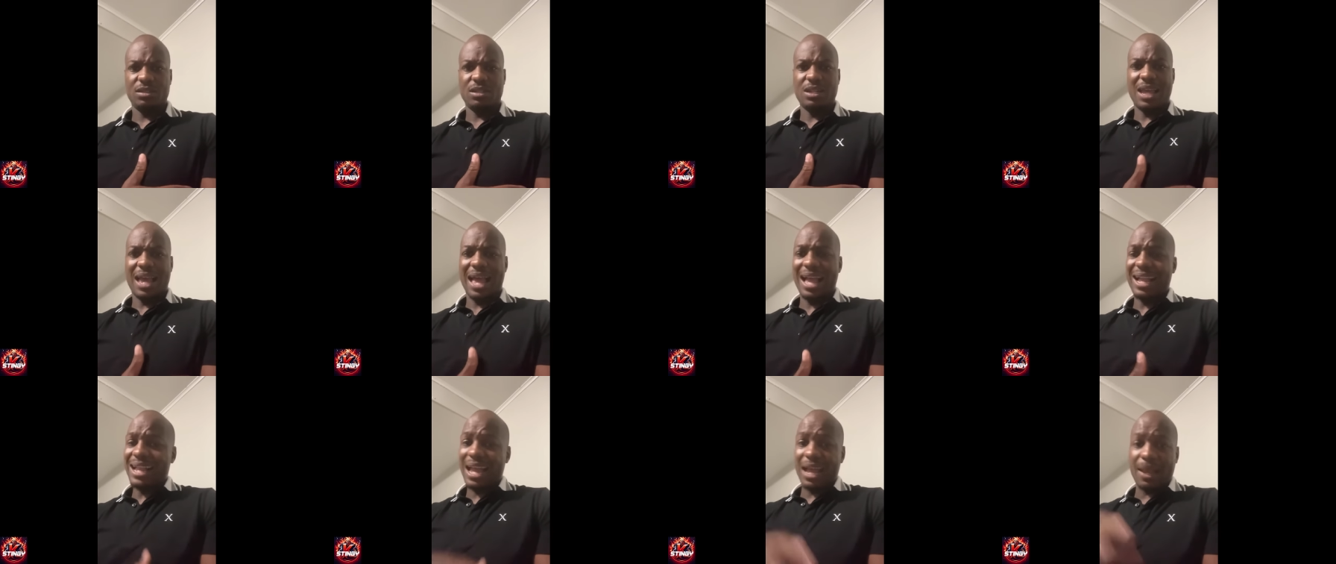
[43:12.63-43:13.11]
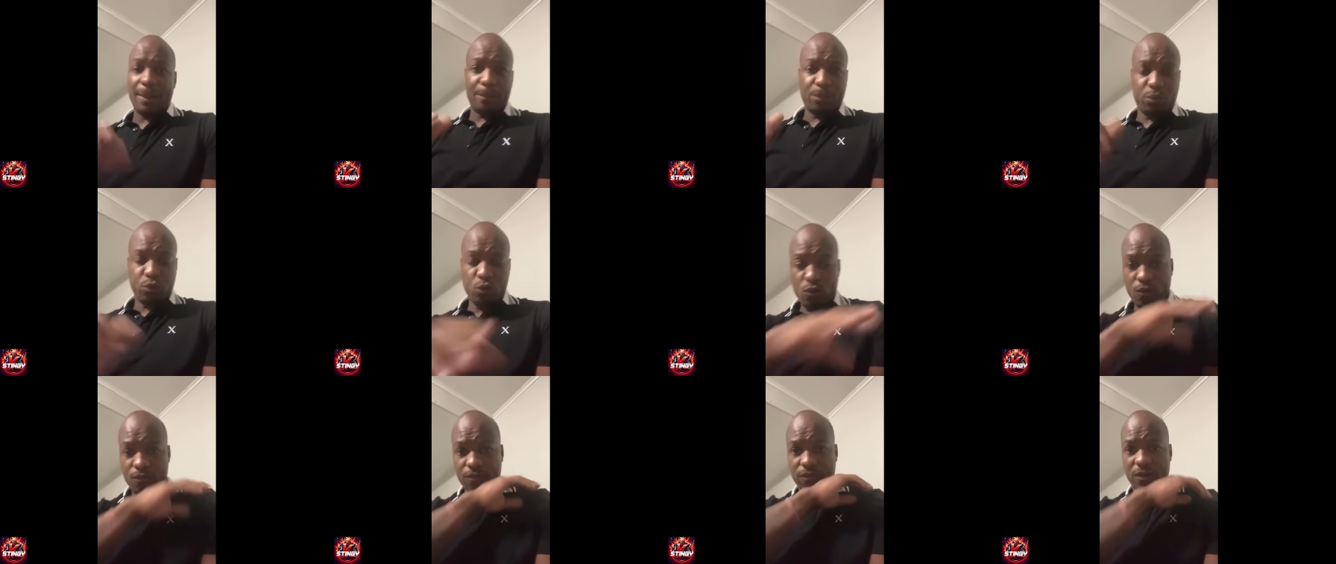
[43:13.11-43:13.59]
I got
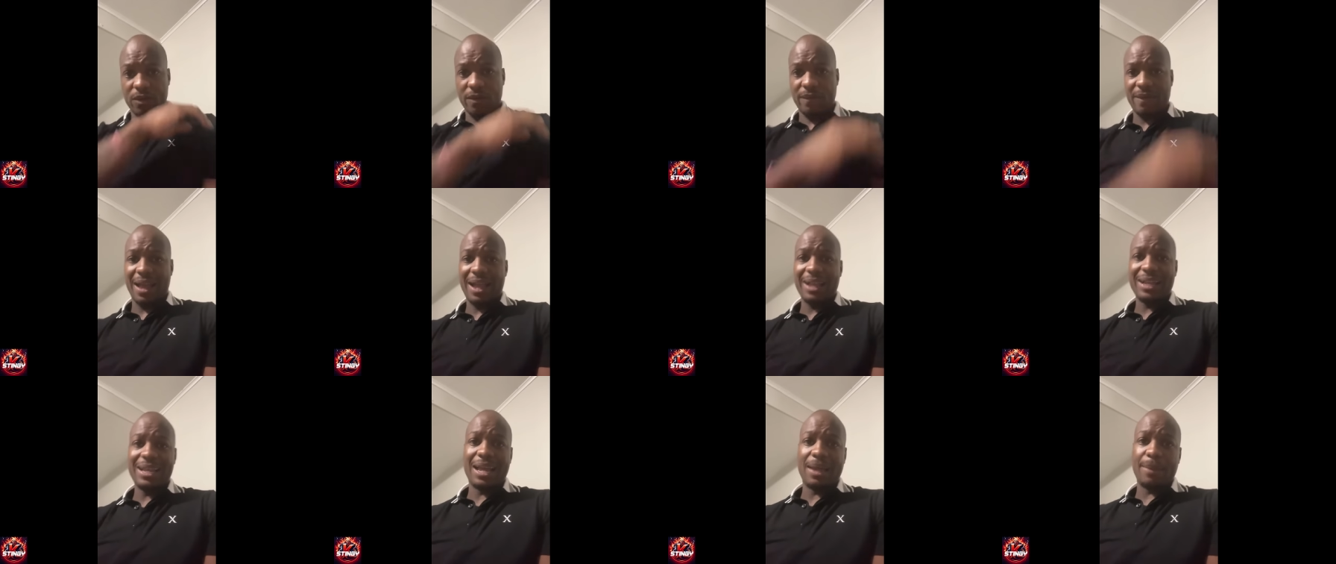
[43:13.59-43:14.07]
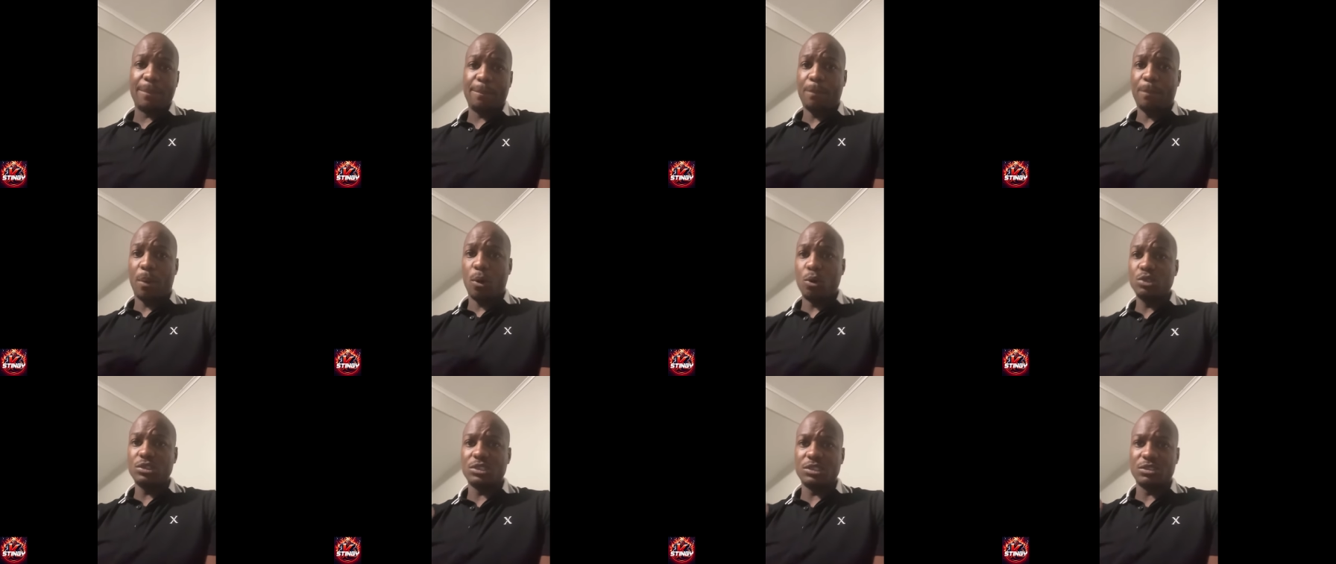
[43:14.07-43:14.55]
proof of it. I got
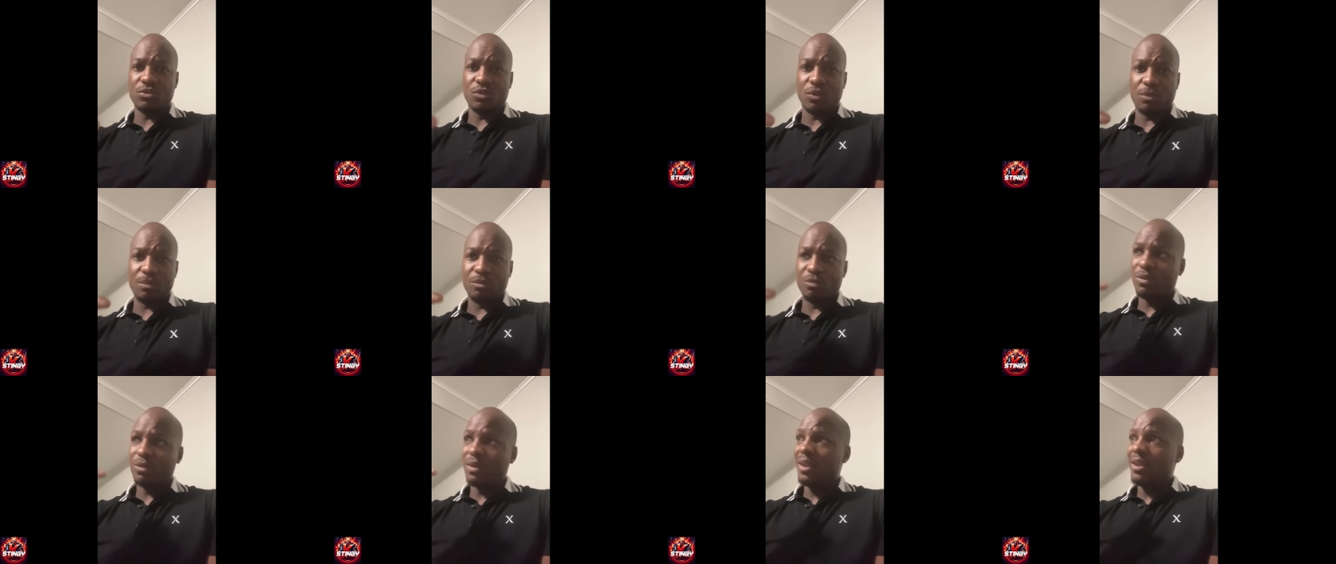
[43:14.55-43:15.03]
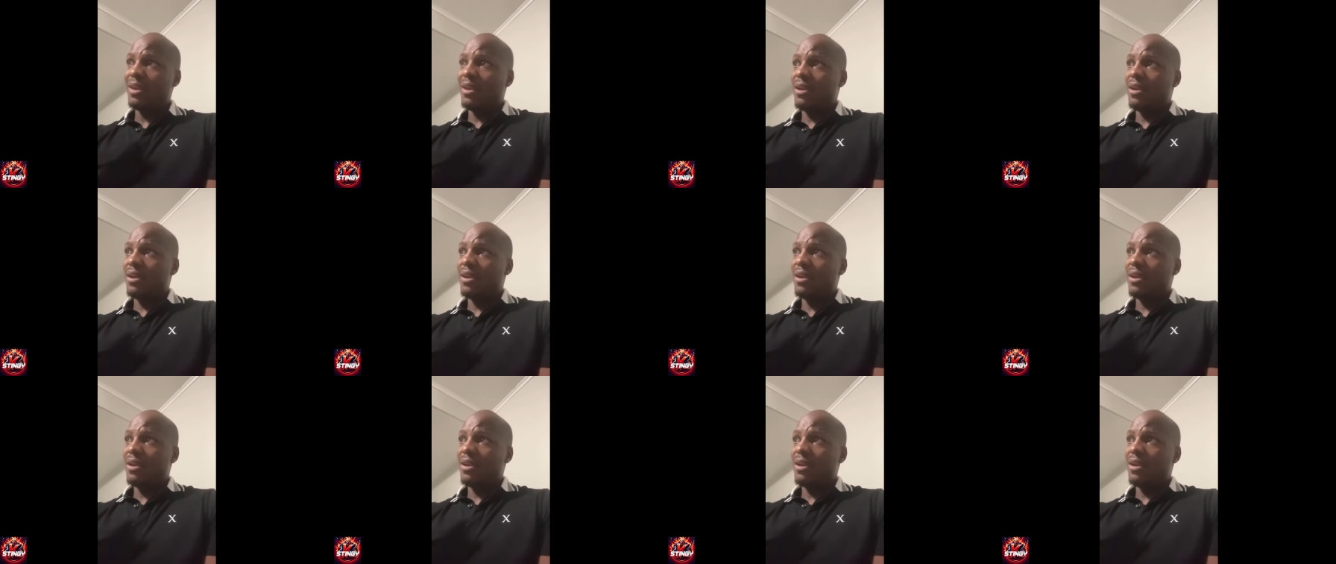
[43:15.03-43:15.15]
posters from